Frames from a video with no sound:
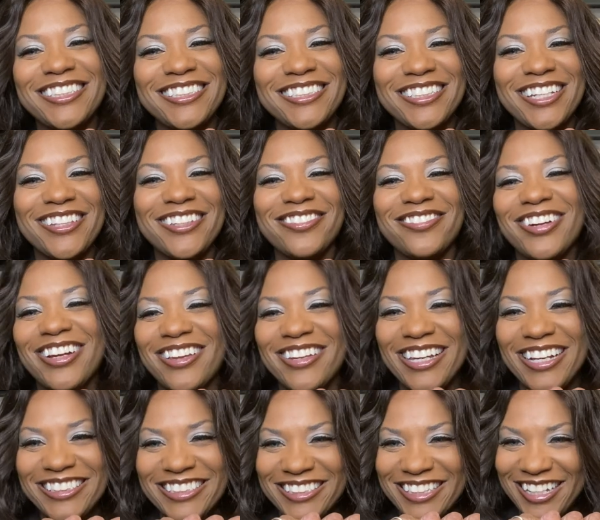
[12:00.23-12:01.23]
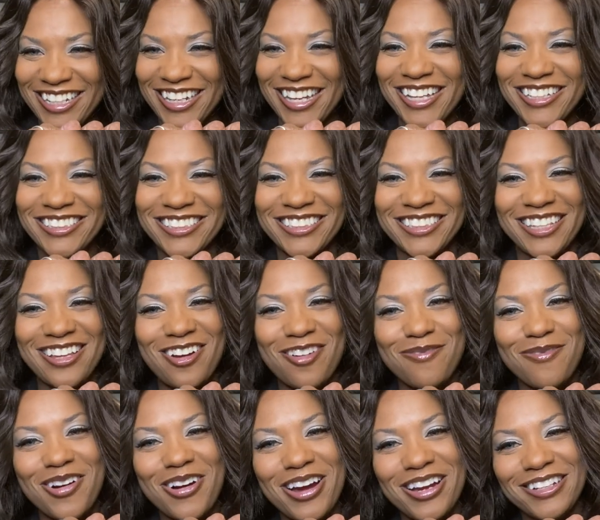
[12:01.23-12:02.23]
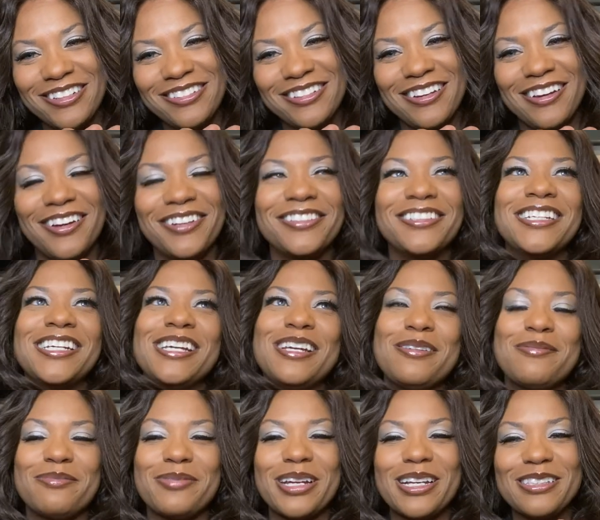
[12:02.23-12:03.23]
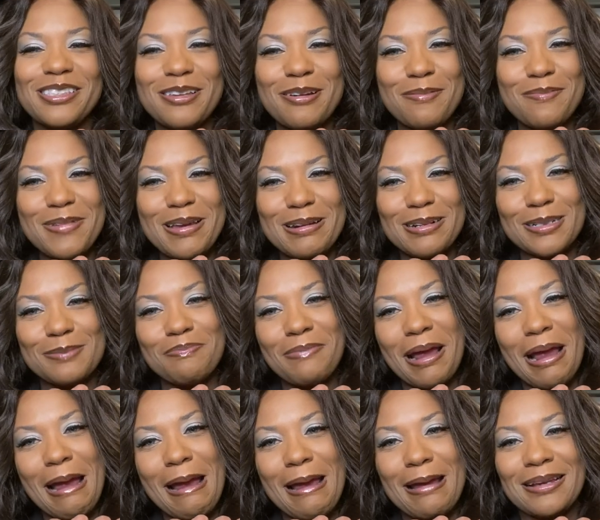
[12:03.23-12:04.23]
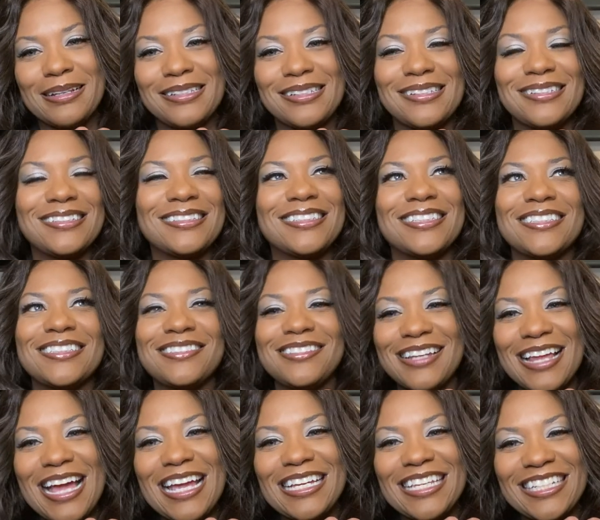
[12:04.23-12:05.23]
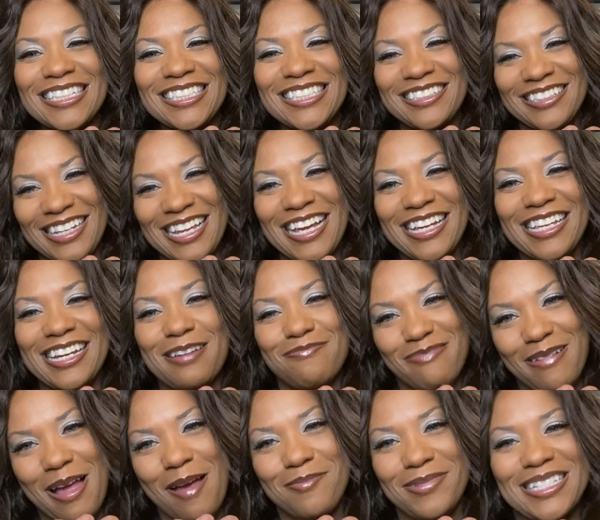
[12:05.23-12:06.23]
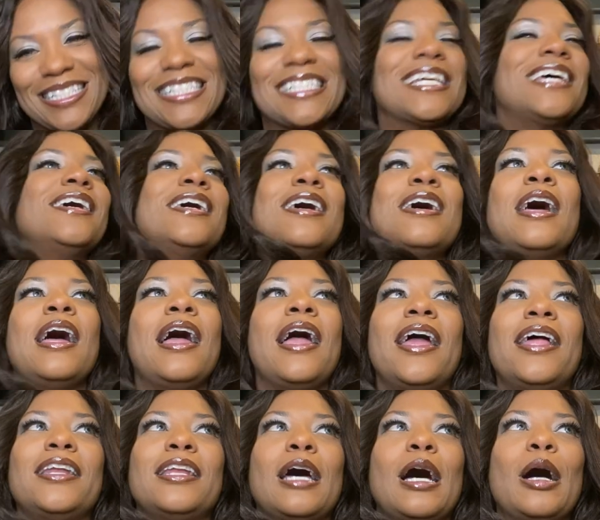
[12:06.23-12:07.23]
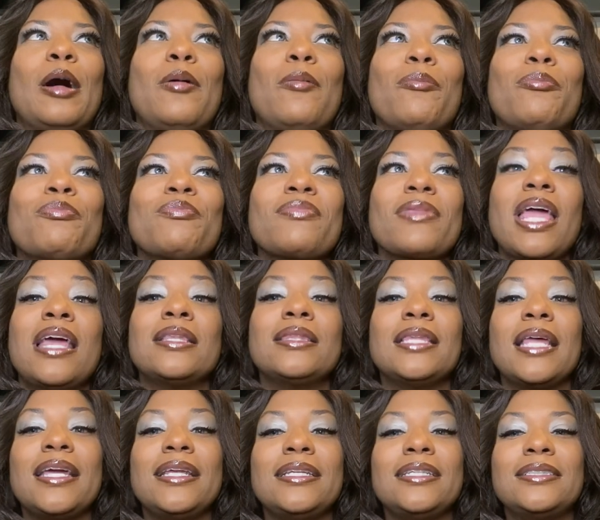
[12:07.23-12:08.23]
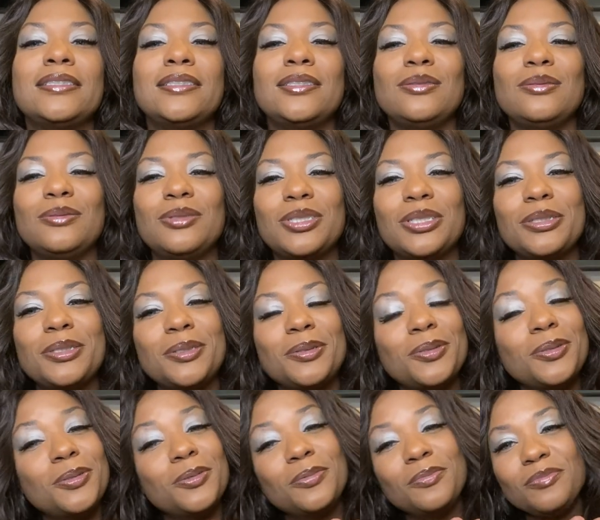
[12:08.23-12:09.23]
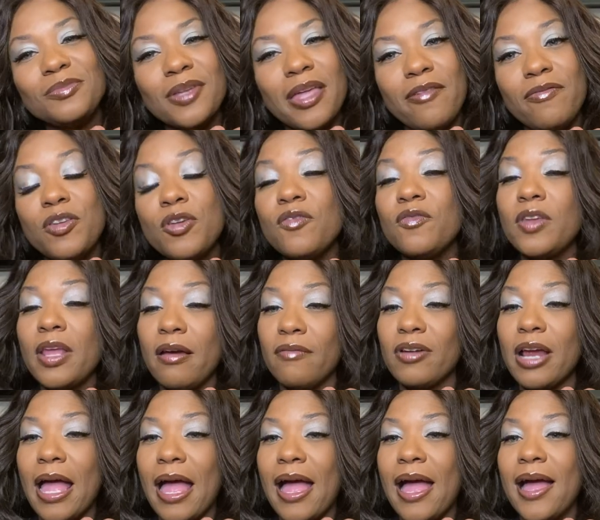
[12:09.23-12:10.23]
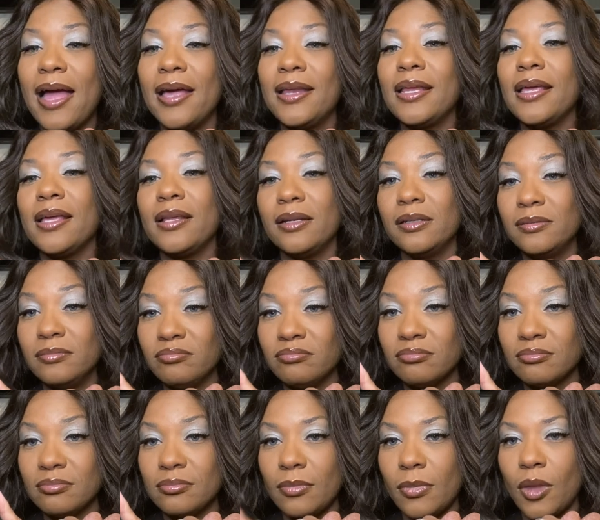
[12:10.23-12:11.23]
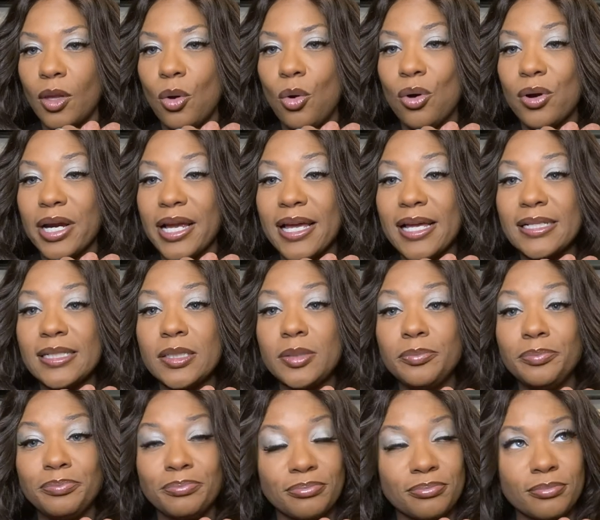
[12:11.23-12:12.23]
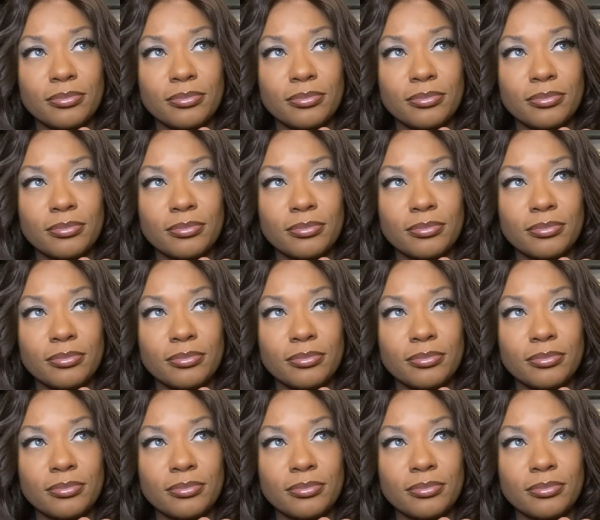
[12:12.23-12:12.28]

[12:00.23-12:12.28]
each other around like teenagers no more, you know. Bring a little better spice. She'll like it. She'll like it, I promise. And um, ladies, you too, if you've never had an orgasm,